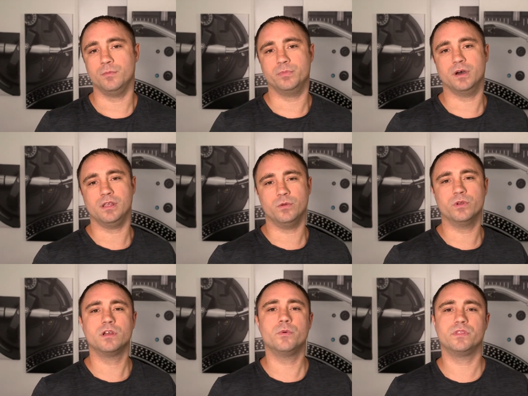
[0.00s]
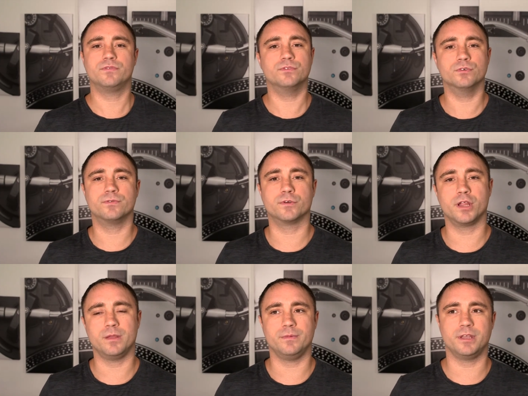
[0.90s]
but you want to go with a full
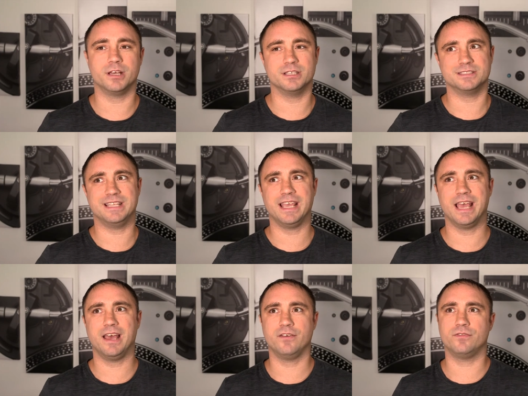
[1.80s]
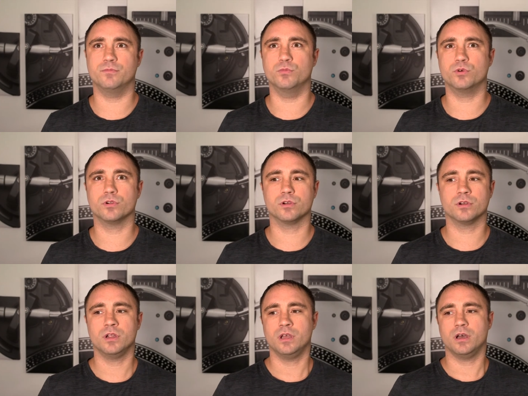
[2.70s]
frame because they have
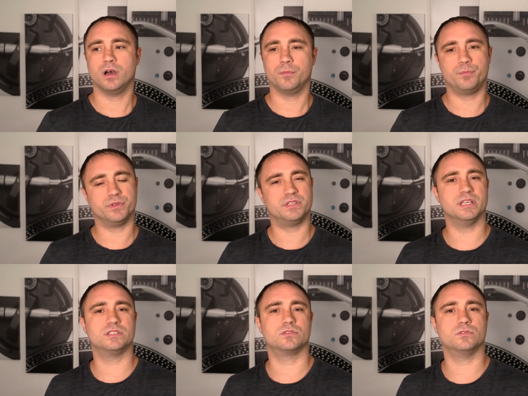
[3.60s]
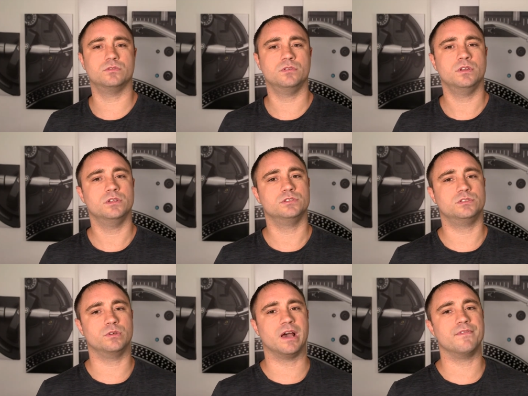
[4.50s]
more potential
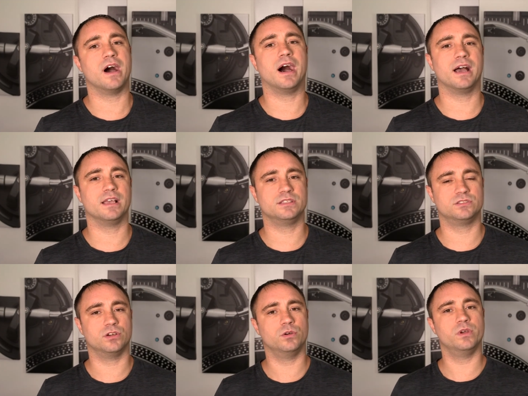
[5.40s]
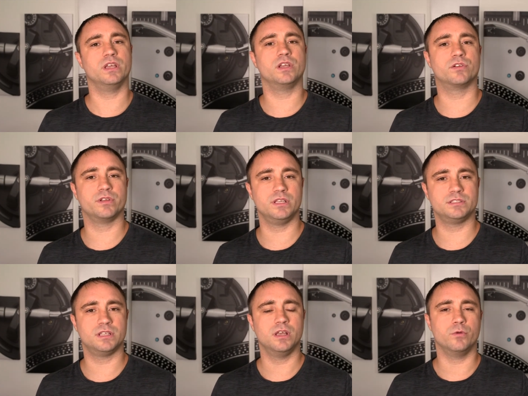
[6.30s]
to have the ISO
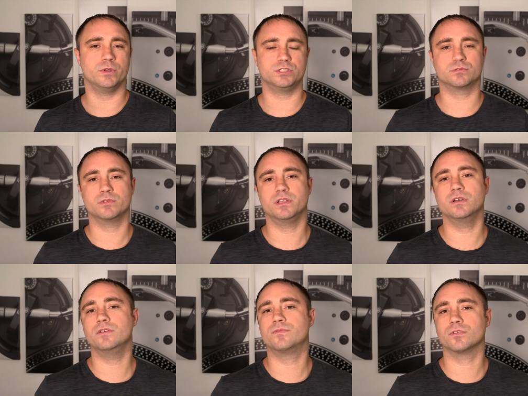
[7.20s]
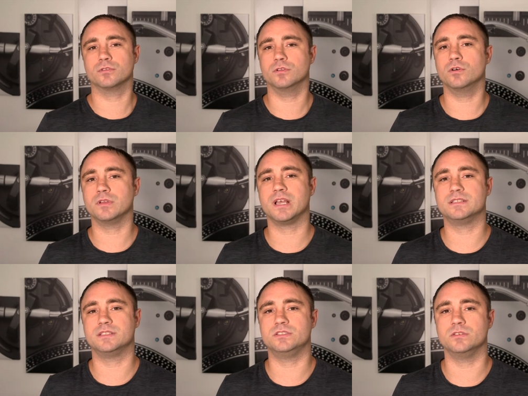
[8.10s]
increased which is really good for low
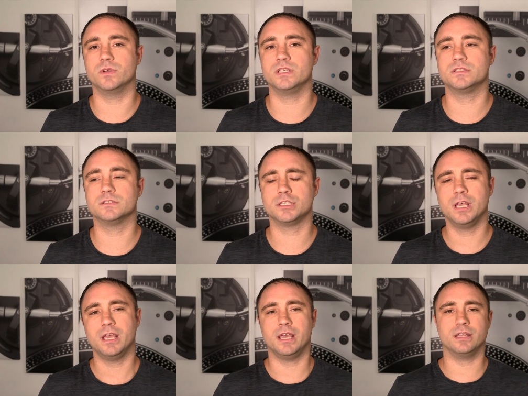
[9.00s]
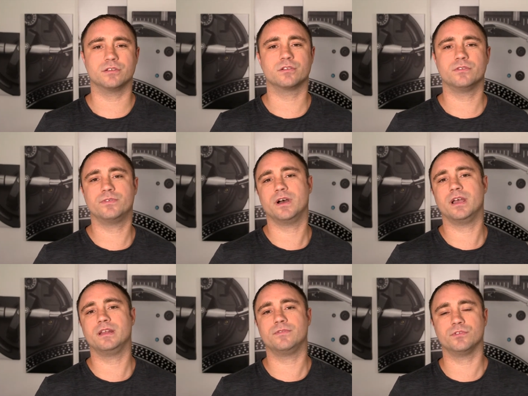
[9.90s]
light situations. And you're going to
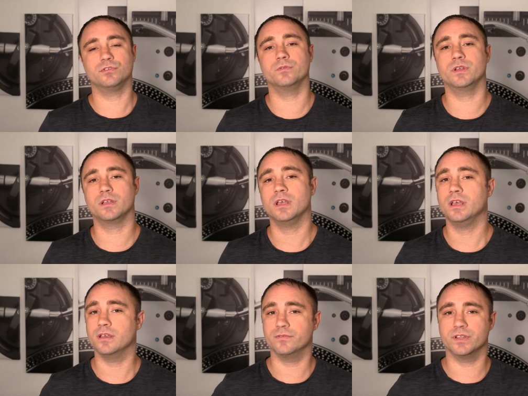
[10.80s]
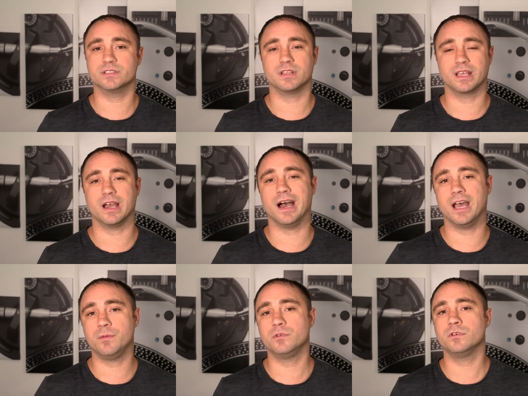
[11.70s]
find if you're doing events like
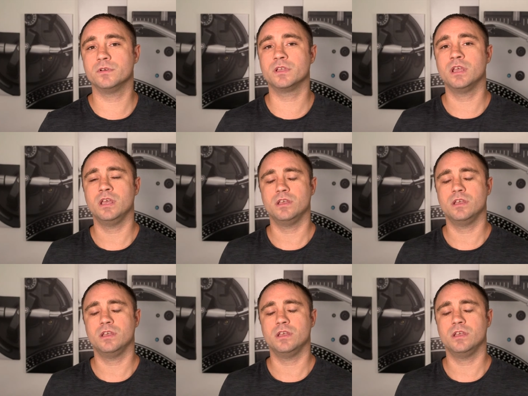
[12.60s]
I'm doing,